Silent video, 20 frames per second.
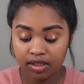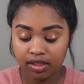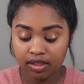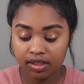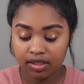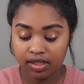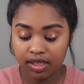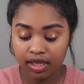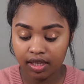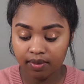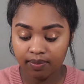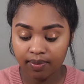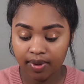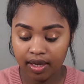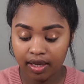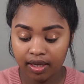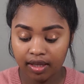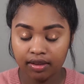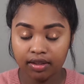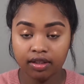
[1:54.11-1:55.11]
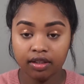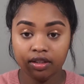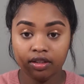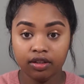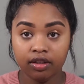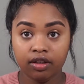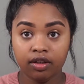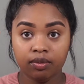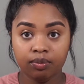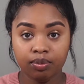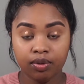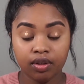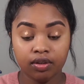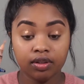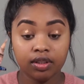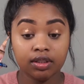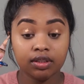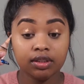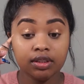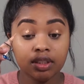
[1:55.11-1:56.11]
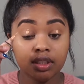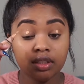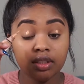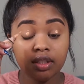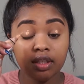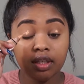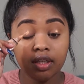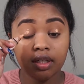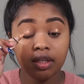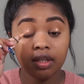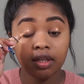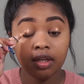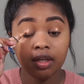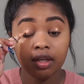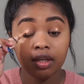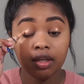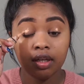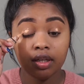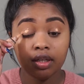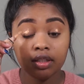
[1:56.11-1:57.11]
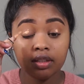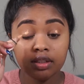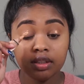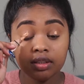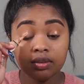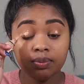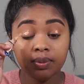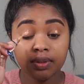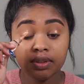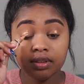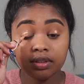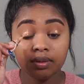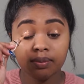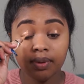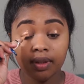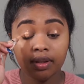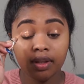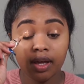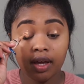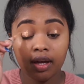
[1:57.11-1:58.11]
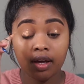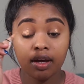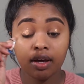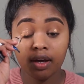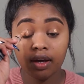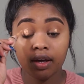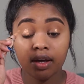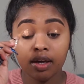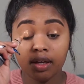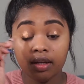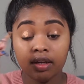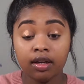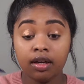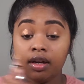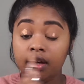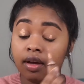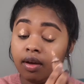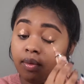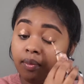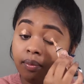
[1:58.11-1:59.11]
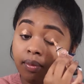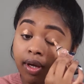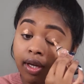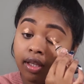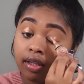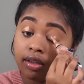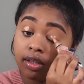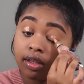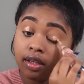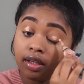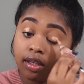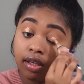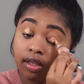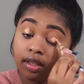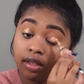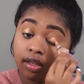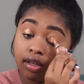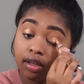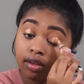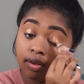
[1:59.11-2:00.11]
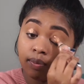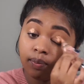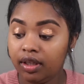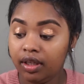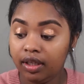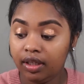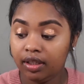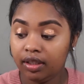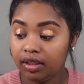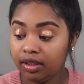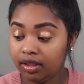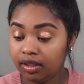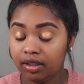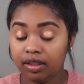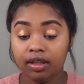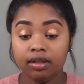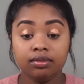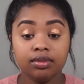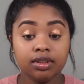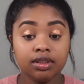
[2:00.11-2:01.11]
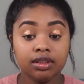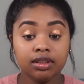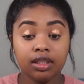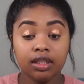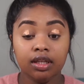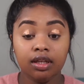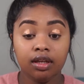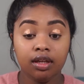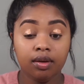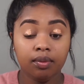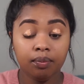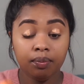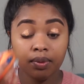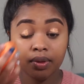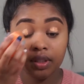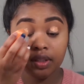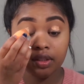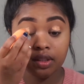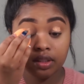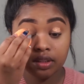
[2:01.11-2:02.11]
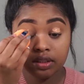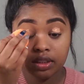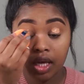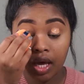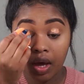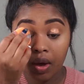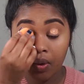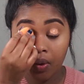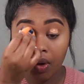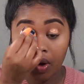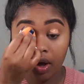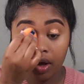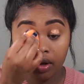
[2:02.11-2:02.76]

gonna take my LA Girl Pro Concealer and just put some of that on my lid. And I'm just gonna blend this out